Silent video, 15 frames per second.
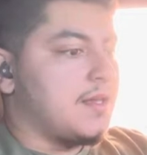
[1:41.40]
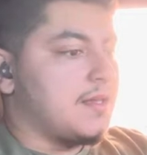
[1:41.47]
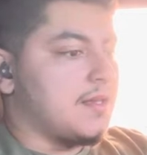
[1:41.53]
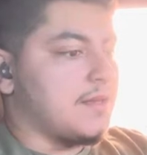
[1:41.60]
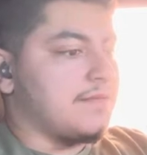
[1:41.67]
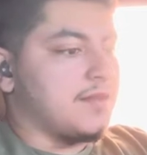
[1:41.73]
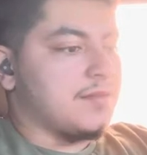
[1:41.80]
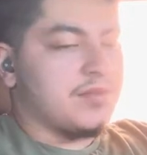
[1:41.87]

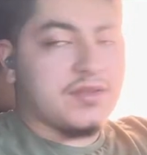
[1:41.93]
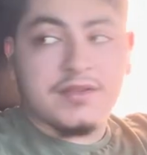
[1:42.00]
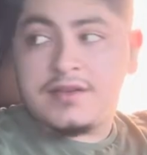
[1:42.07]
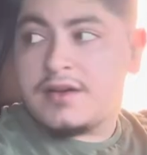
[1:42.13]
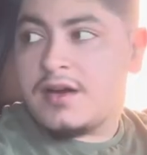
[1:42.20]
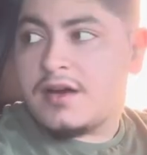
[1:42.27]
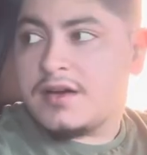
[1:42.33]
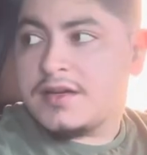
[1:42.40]
if you put the
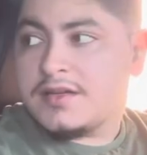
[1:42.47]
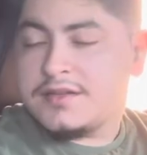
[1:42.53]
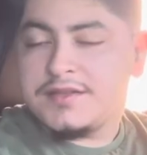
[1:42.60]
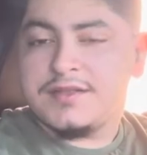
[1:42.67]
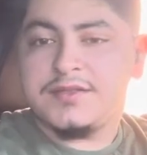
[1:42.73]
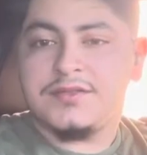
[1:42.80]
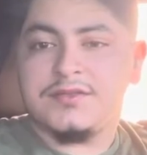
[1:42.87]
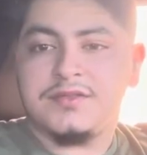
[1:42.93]
car
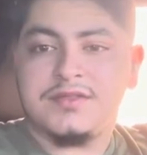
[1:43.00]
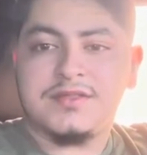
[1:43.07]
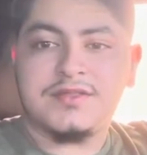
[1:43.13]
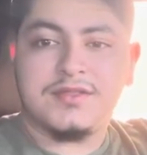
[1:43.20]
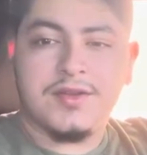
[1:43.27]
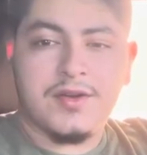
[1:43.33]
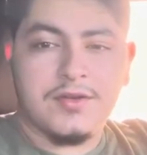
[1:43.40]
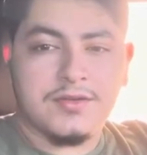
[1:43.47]
into
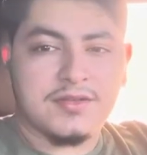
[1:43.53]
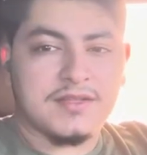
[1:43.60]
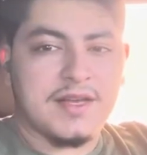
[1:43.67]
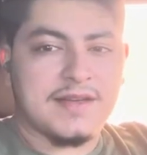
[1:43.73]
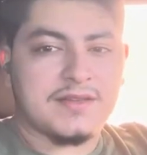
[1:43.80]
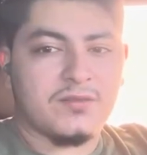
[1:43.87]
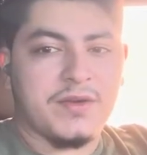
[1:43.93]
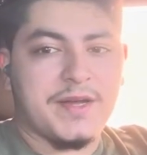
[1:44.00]
snow
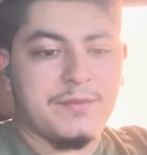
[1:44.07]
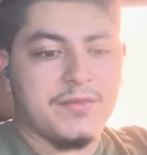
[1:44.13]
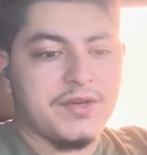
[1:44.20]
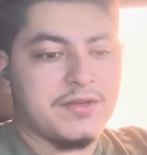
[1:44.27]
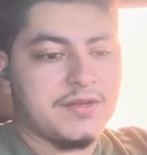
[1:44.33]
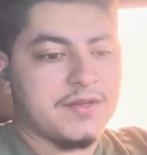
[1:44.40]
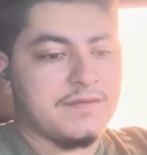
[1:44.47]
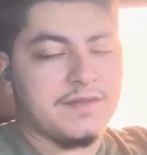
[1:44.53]
slash wet
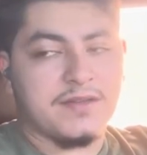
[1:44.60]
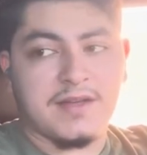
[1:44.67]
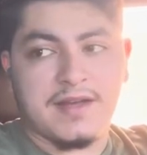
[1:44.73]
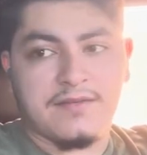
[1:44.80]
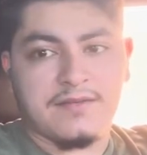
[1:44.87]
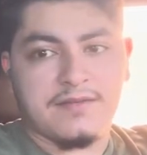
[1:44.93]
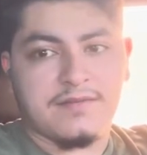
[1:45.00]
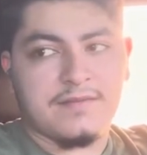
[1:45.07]
mode, if you
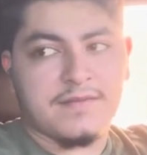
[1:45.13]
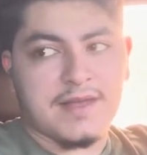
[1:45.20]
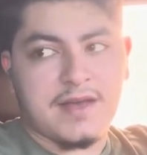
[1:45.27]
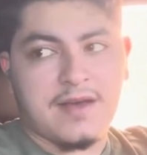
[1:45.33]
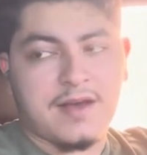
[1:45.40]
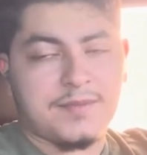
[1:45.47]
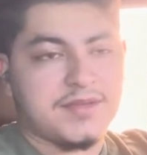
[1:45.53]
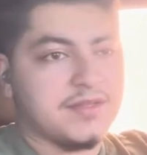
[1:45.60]
have that
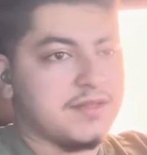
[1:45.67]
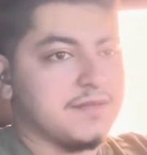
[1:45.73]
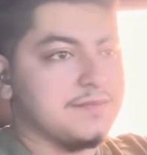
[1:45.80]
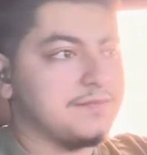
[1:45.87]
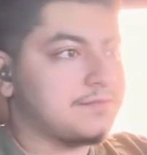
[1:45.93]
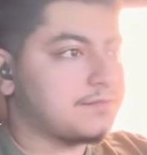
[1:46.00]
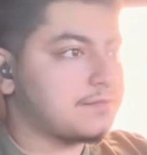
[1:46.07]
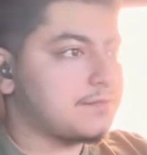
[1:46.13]
option,
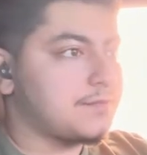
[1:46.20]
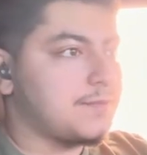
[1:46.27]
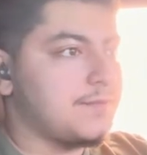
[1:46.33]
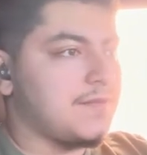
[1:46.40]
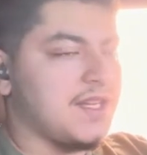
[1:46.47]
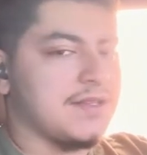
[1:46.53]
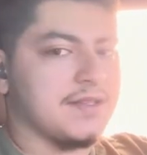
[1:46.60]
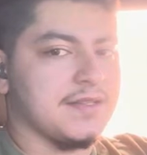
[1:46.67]

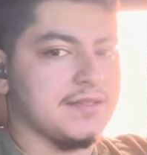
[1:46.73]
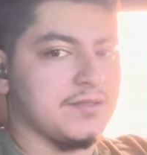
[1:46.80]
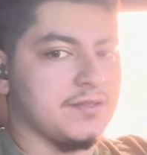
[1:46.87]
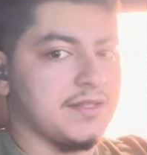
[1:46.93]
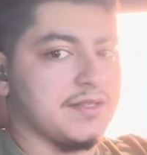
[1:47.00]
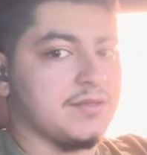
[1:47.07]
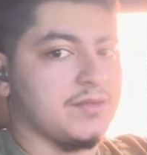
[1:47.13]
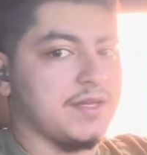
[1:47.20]
I think it's
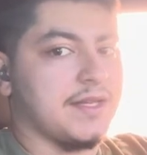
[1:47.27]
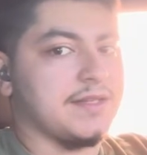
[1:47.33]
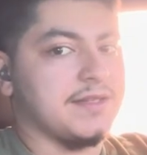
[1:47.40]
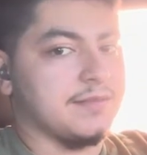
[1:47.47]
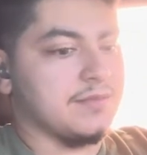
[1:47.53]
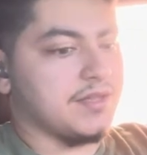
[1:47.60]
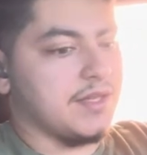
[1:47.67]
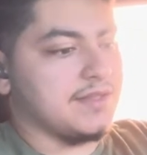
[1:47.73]
only on
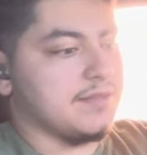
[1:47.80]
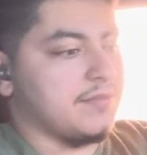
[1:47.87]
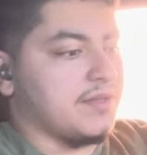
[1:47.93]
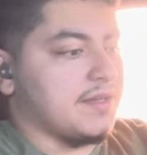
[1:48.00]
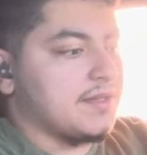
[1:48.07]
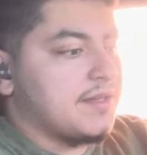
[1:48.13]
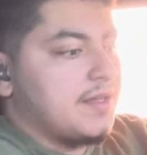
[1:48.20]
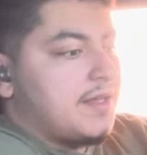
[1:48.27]
2018 plus,
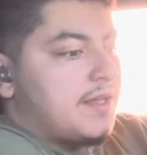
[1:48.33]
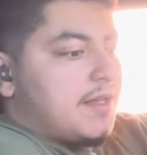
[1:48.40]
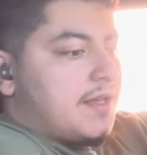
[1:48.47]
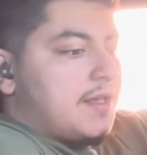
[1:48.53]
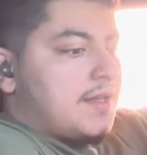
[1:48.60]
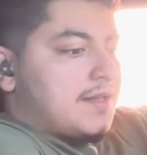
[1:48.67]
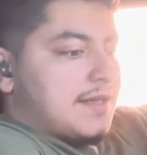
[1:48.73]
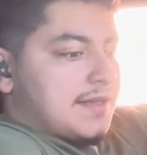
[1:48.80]
but
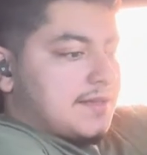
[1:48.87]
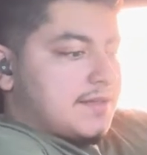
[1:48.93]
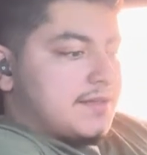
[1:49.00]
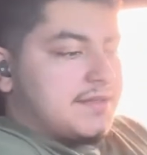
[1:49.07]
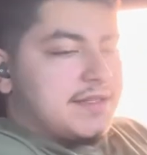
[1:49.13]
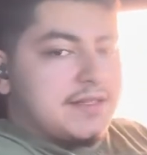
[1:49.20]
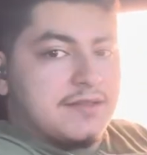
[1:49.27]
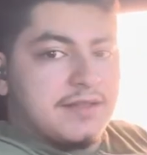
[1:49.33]
that
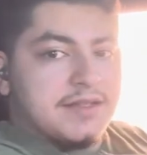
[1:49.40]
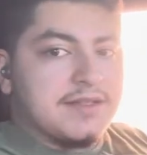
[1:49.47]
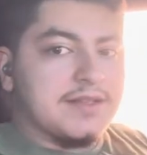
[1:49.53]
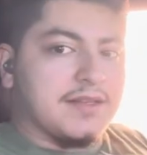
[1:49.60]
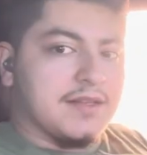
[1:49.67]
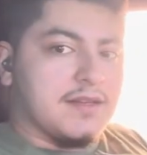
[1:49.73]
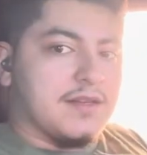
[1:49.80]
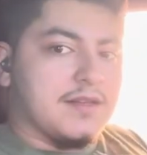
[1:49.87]
does decrease
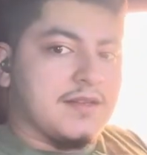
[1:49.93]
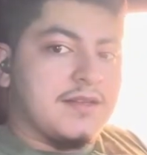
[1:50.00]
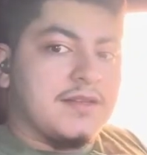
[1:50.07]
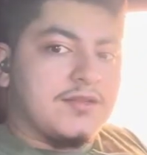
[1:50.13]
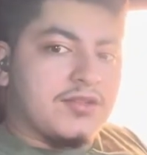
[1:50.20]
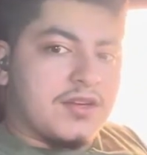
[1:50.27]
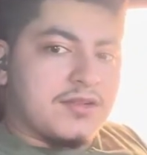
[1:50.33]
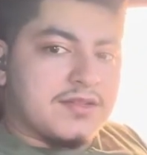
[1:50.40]
the
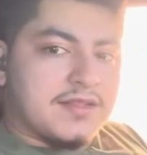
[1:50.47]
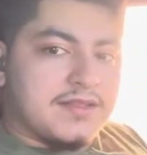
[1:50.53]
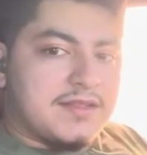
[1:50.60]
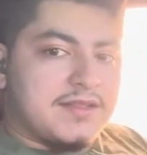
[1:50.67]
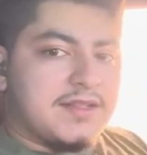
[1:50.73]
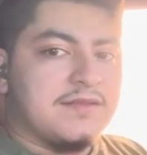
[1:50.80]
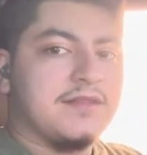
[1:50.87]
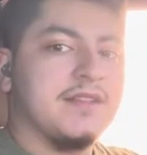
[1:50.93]
throttle
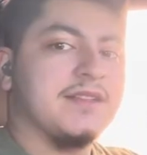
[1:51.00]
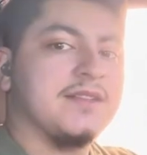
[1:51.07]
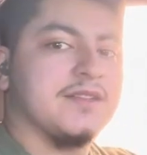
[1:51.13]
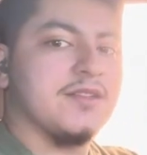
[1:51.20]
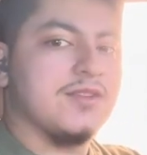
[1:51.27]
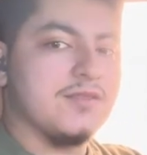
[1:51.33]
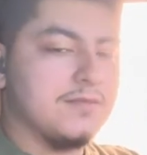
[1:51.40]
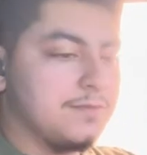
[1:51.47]
sensitivity.
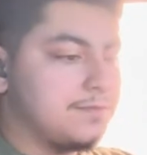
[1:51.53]
So